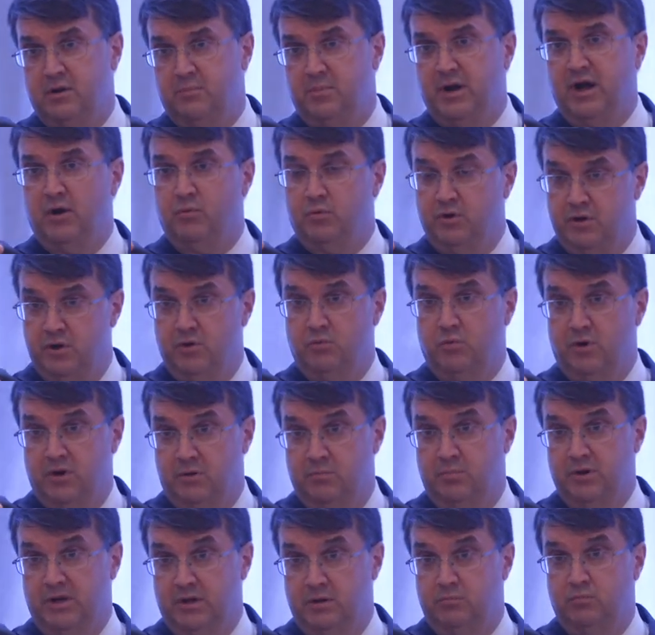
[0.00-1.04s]
about what do you want to
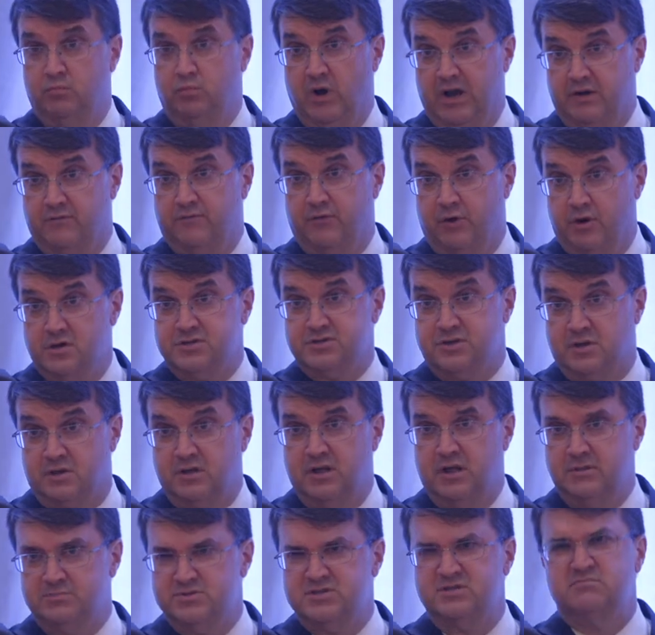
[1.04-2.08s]
be, Wake Forest or
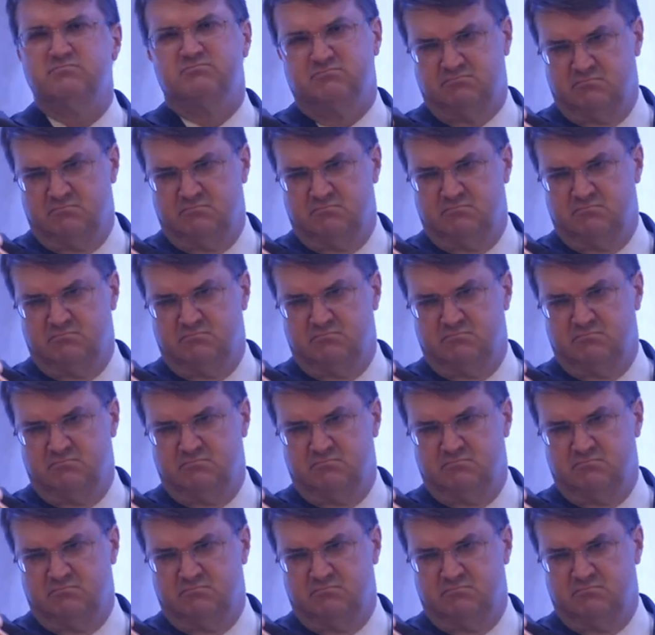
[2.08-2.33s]
Clemson,